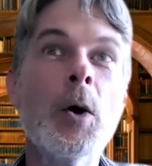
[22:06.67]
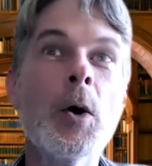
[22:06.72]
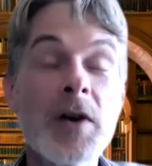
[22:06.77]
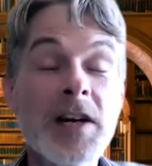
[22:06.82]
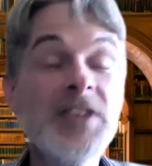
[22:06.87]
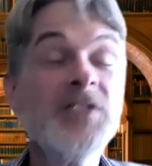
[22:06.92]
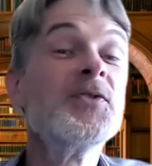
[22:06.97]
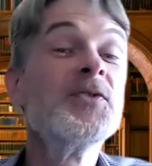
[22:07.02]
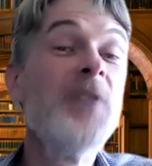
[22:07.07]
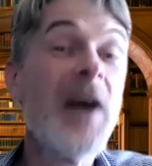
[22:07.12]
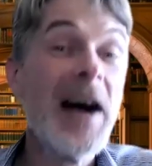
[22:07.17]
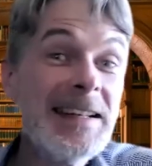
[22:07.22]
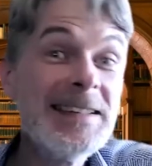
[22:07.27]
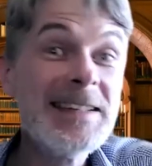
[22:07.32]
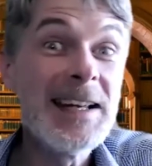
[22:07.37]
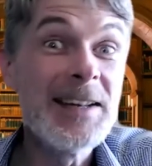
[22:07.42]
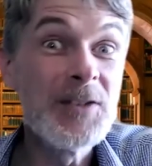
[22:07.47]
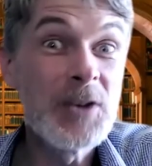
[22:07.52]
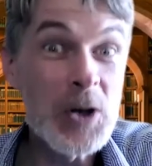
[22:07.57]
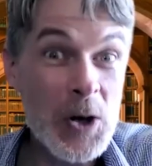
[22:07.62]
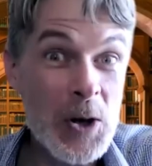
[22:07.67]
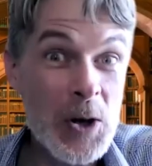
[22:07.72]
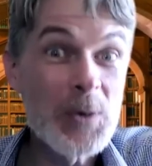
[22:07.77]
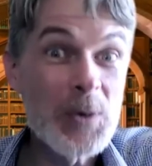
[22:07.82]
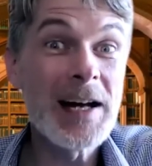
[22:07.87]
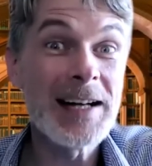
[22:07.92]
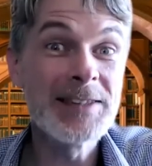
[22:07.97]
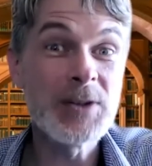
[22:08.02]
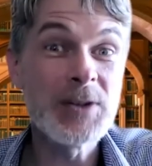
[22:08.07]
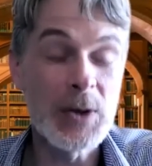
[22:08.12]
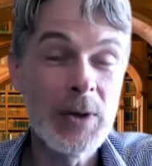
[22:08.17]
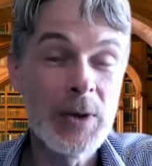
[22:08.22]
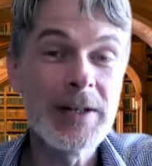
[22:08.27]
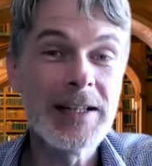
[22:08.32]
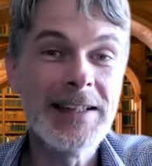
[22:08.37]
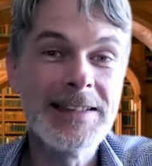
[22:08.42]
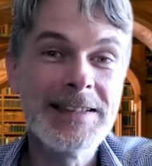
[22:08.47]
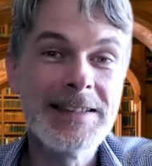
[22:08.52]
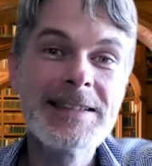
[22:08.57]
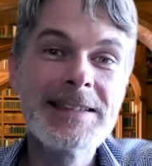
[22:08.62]
or is finding the correct
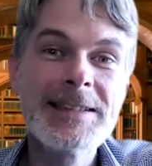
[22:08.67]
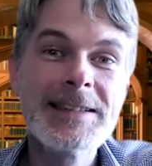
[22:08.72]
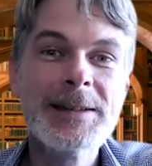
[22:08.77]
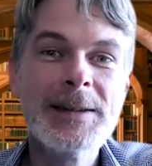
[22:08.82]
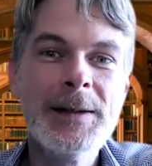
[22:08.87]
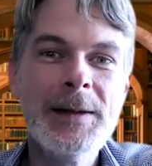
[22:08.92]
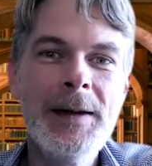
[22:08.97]
audience.